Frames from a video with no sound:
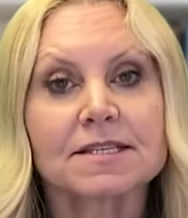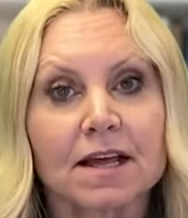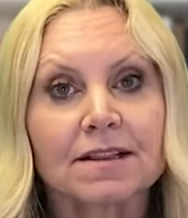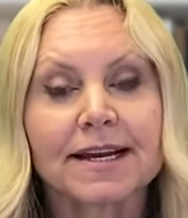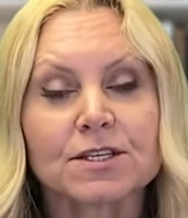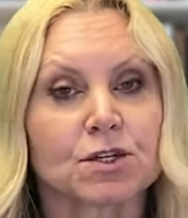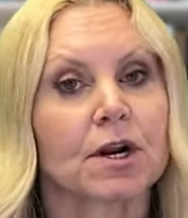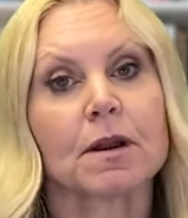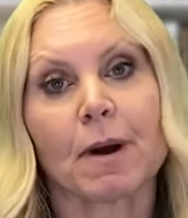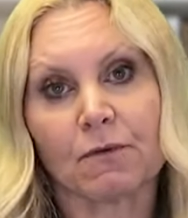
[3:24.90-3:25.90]
slug line
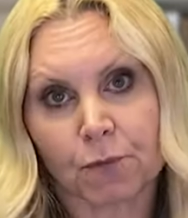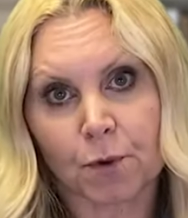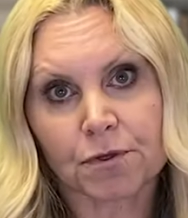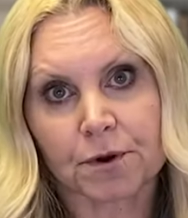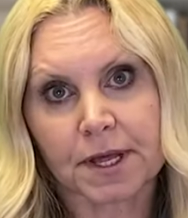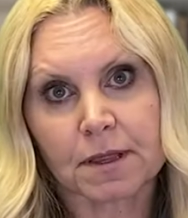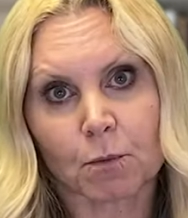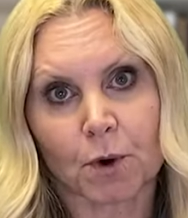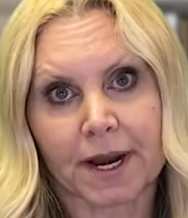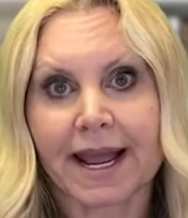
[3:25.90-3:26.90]
started about 4.30 in the
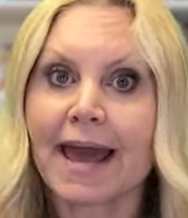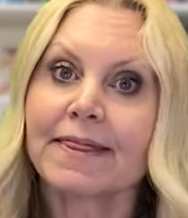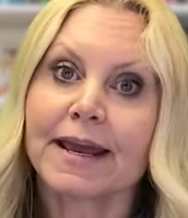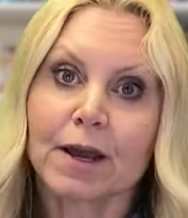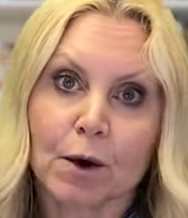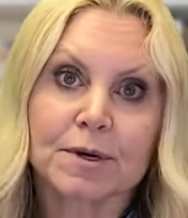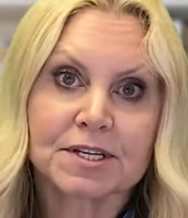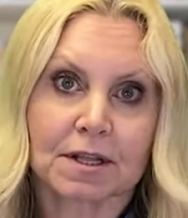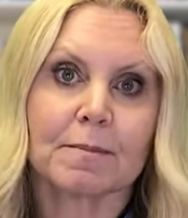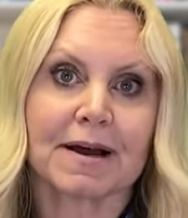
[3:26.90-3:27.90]
morning and they go
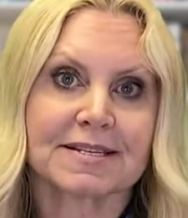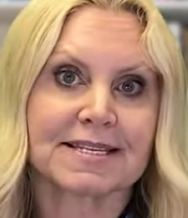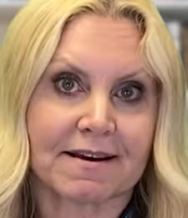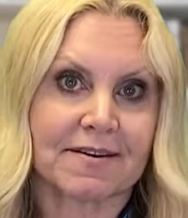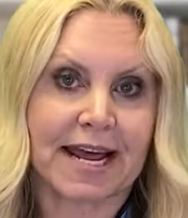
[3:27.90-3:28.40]
until about 7